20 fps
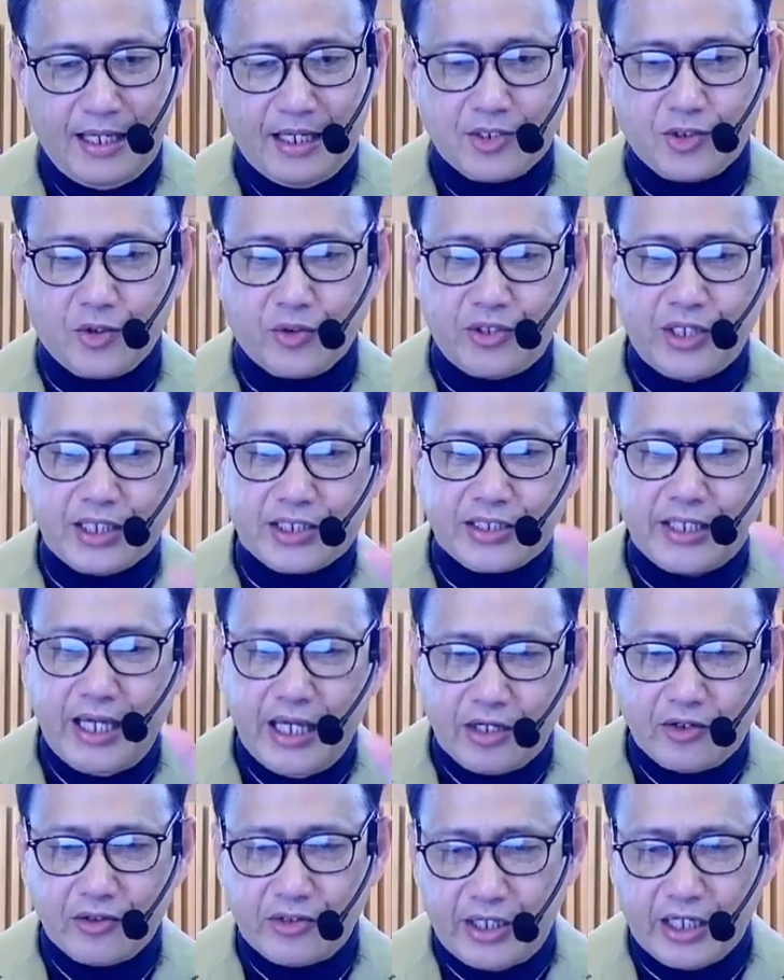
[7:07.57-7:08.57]
So this
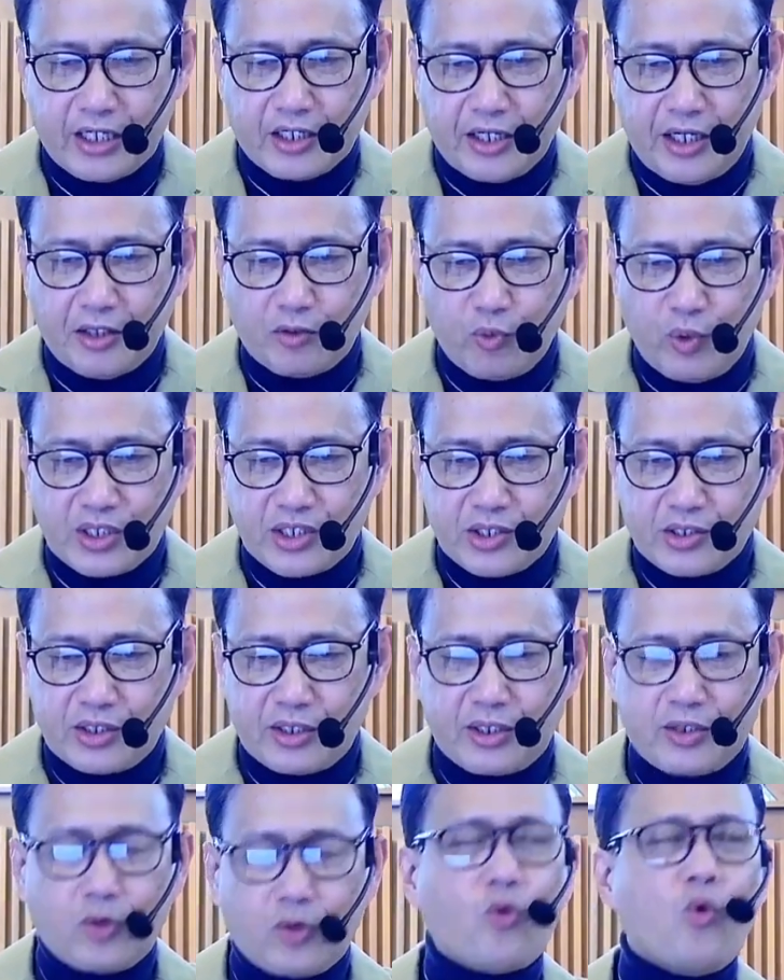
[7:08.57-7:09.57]
Herod the Great was
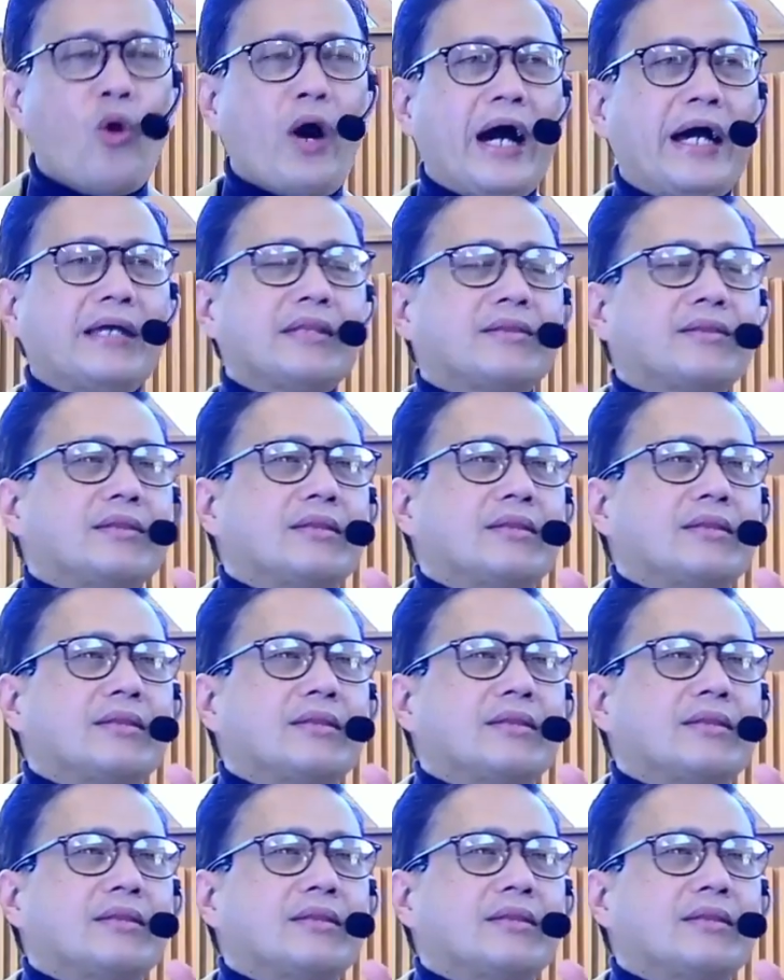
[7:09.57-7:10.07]
quite